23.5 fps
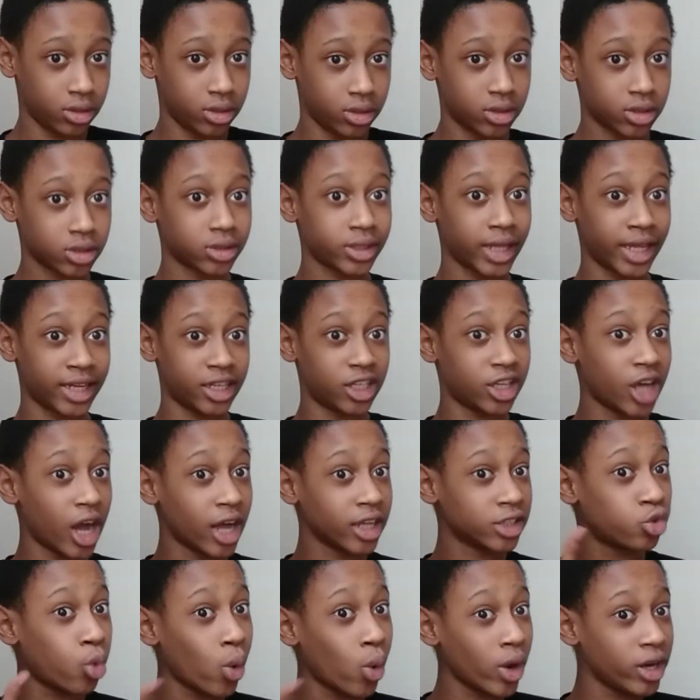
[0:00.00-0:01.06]
Then he got
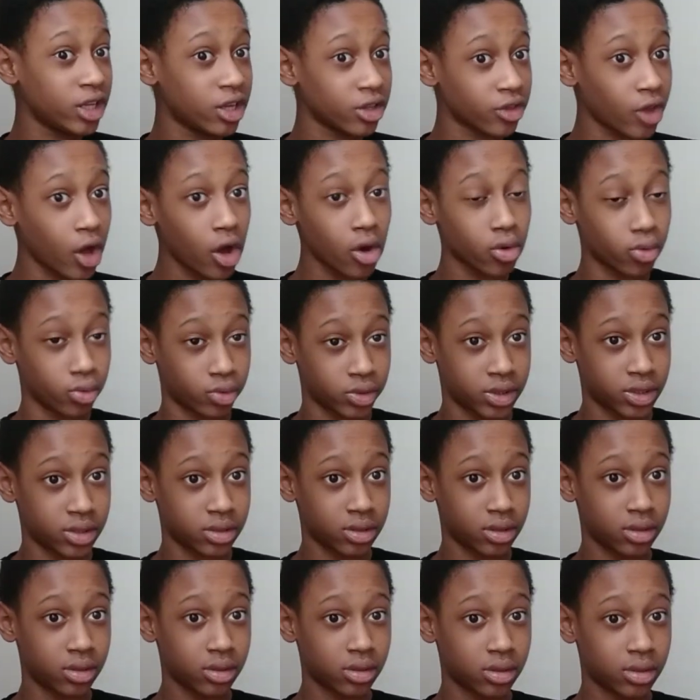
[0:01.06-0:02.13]
20 of those.
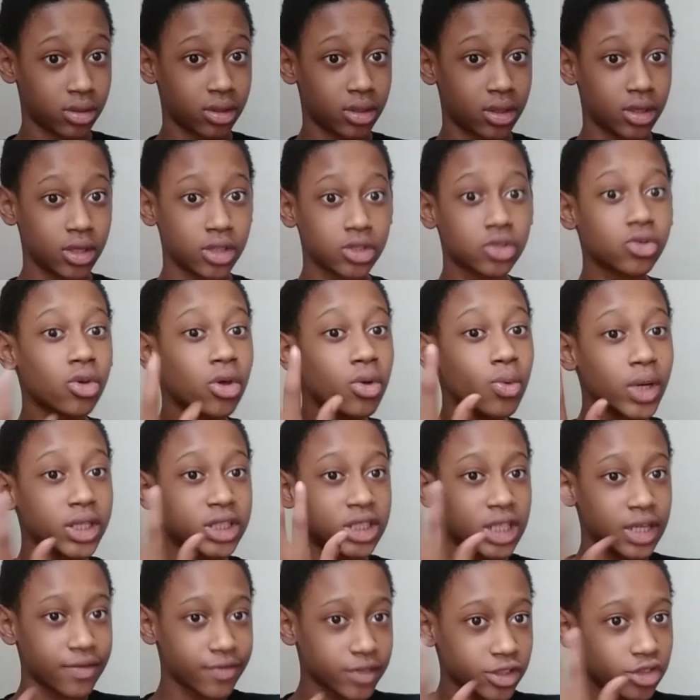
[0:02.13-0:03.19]
So he wasn't
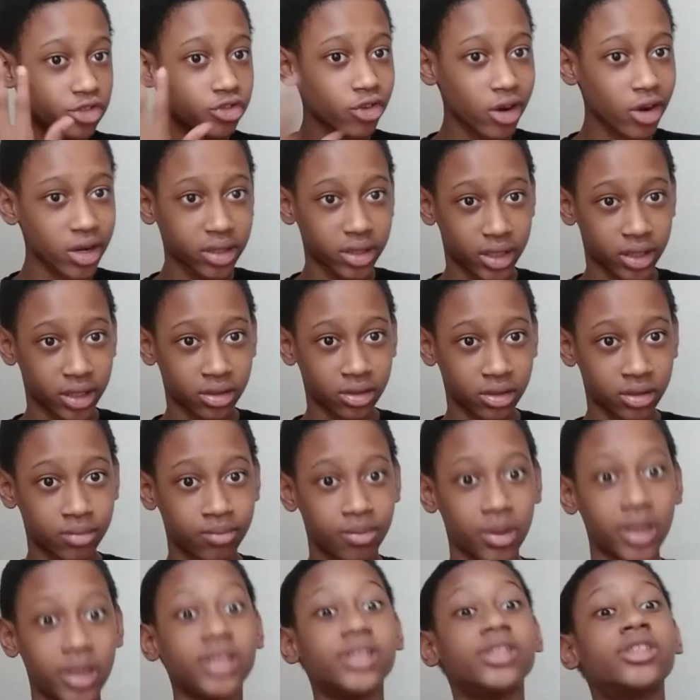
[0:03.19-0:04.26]
even struggling.
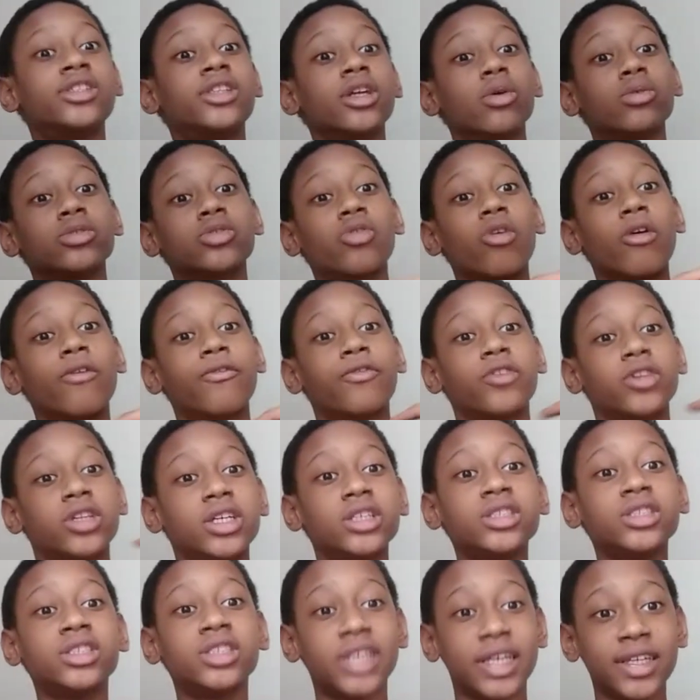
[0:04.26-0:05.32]
But he still was going for the
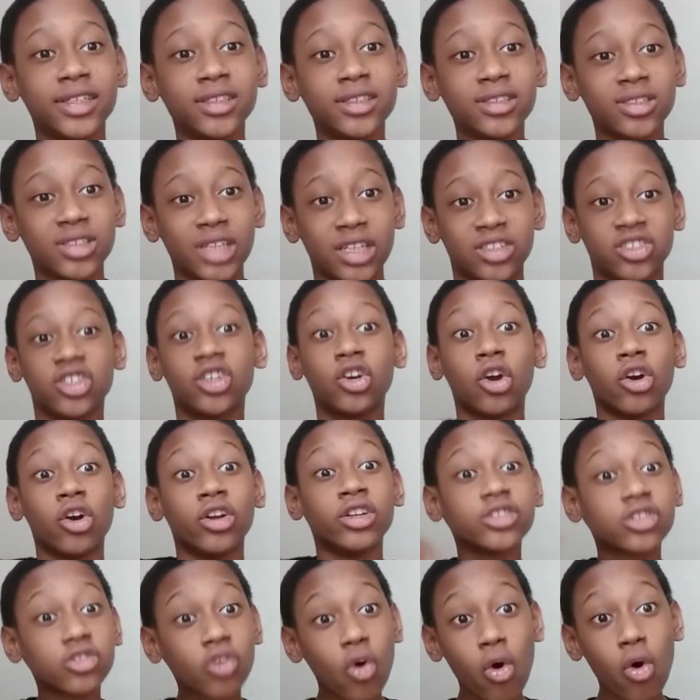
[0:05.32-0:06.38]
assists since he couldn't
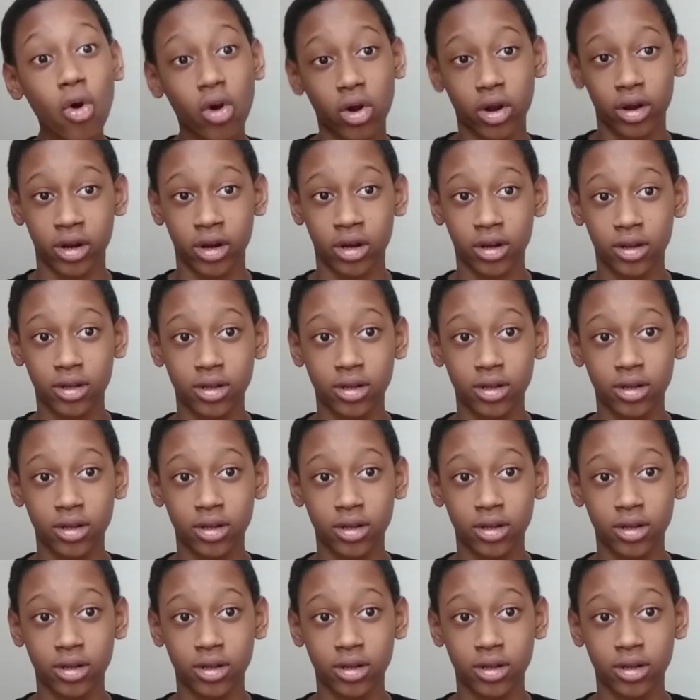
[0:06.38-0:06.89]
score.